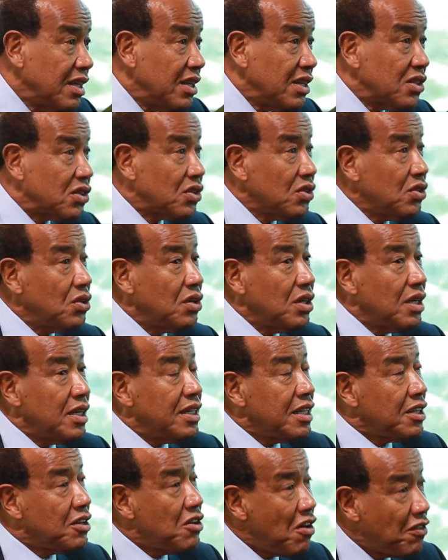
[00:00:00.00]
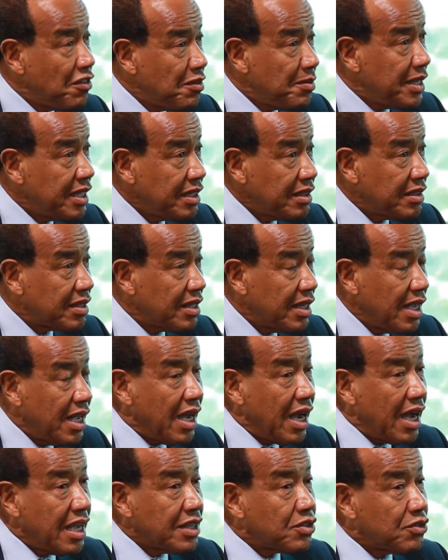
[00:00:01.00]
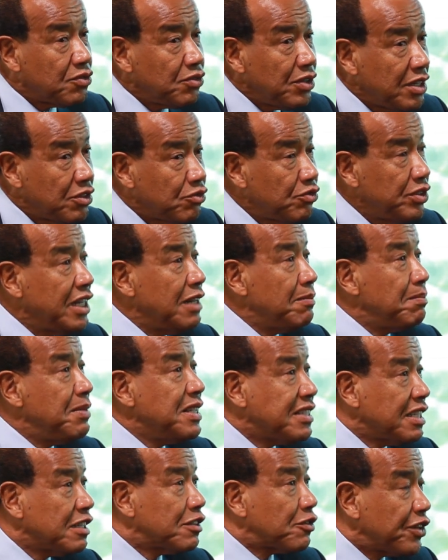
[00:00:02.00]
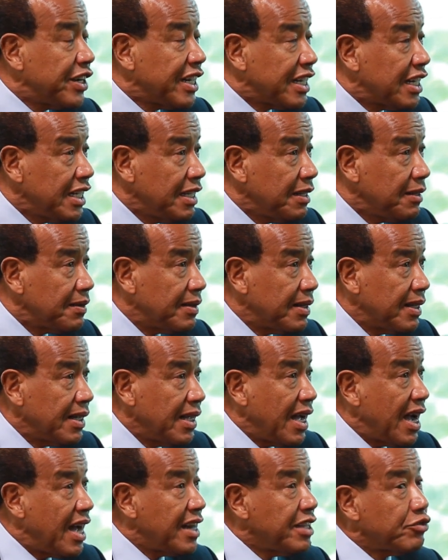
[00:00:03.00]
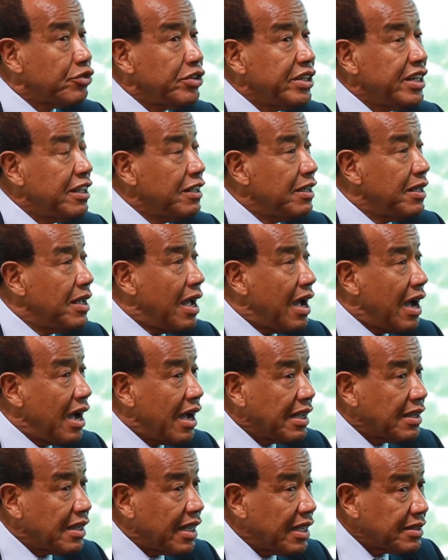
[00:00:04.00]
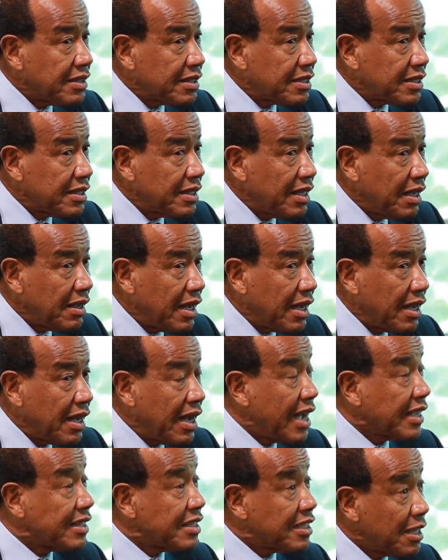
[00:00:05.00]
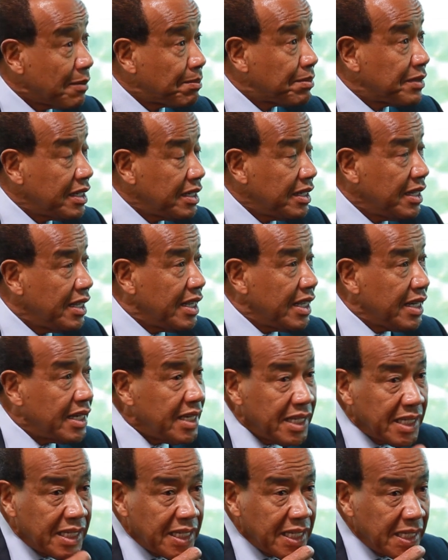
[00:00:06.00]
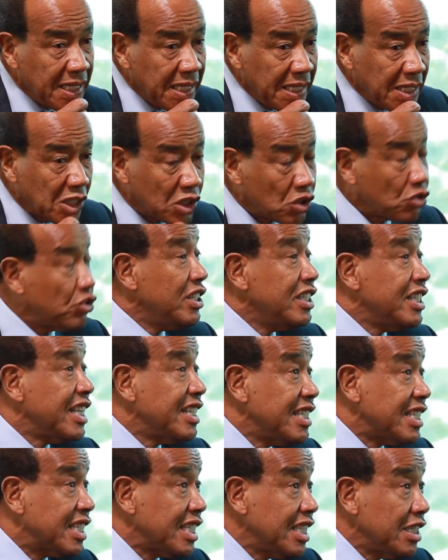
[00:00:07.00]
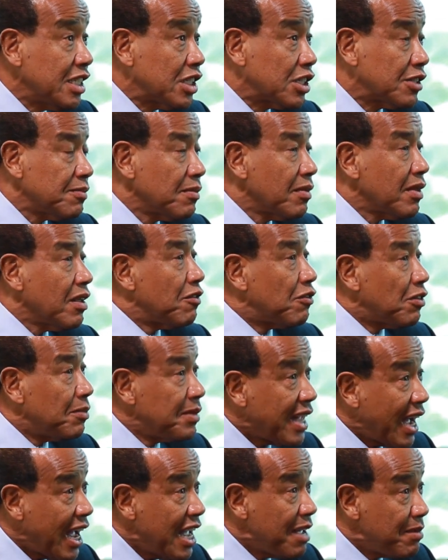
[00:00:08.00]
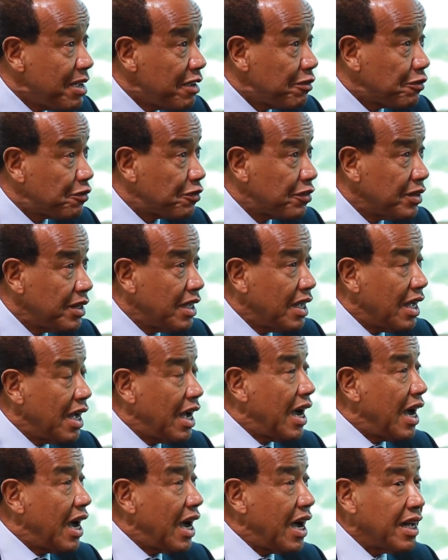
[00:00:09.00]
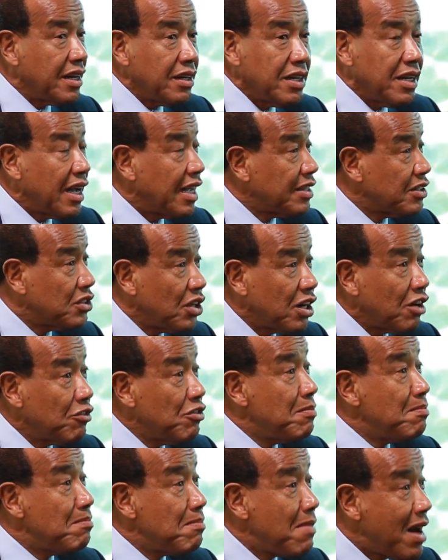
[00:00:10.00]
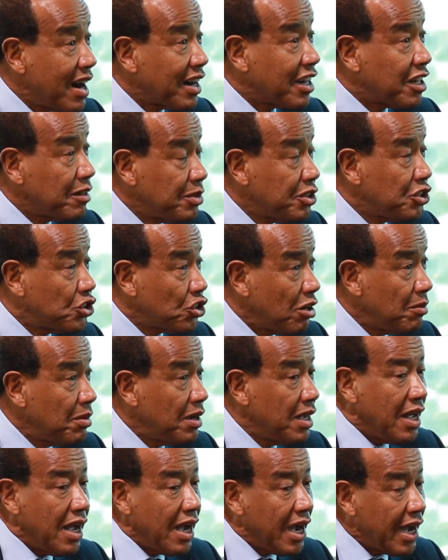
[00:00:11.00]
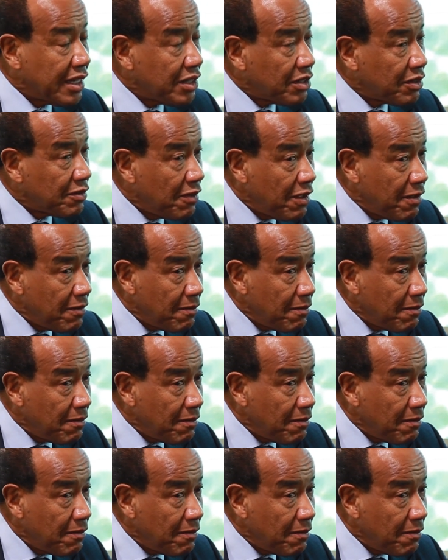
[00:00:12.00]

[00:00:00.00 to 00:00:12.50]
So the government is really business friendly and is really accepted the stringencies from the IMF and has done a remarkable job at